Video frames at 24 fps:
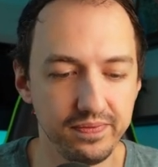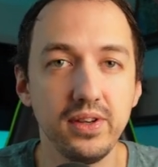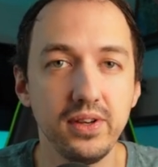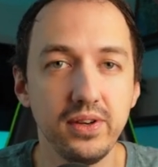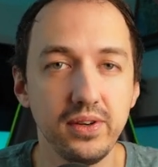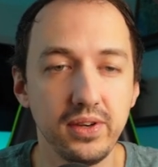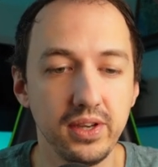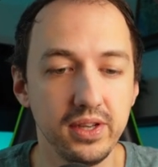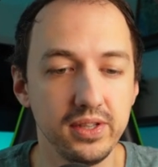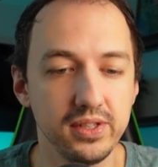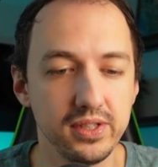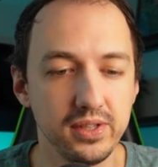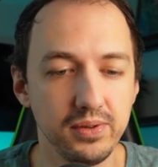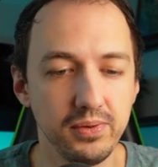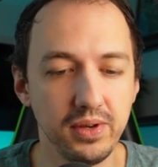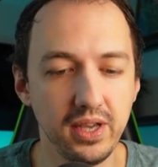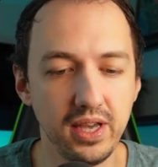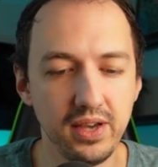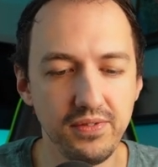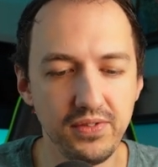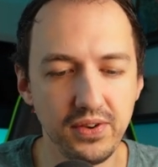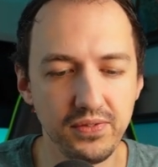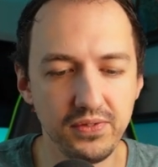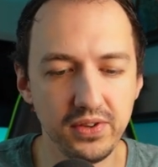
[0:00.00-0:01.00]
Okay, so we
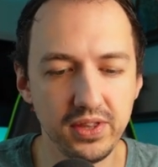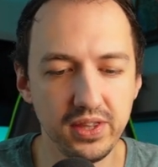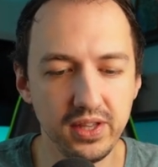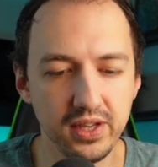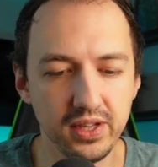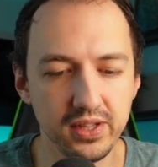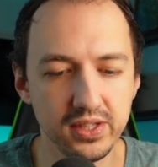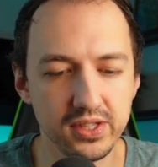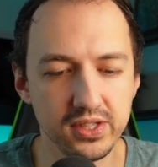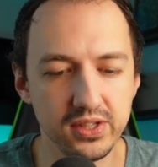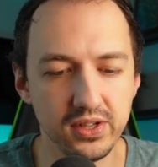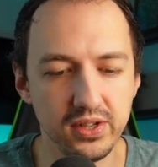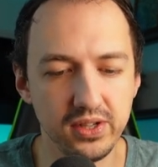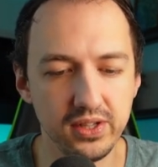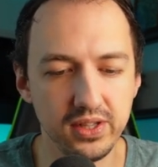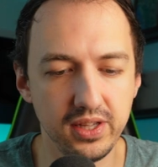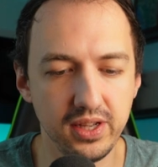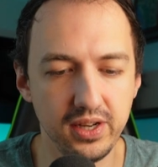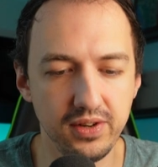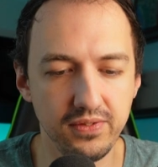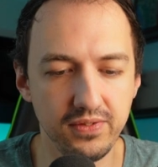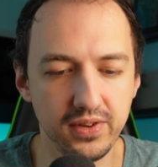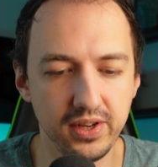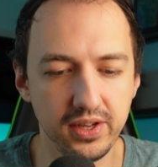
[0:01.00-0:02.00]
have everything installed,
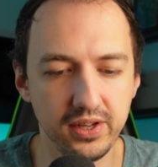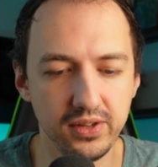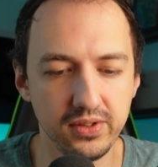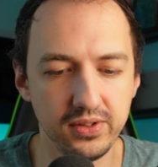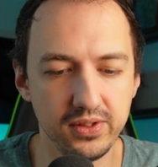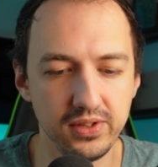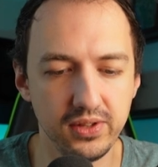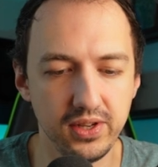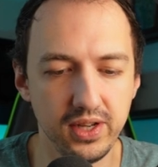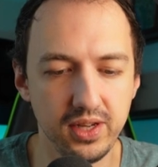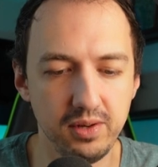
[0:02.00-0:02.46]
and if I go to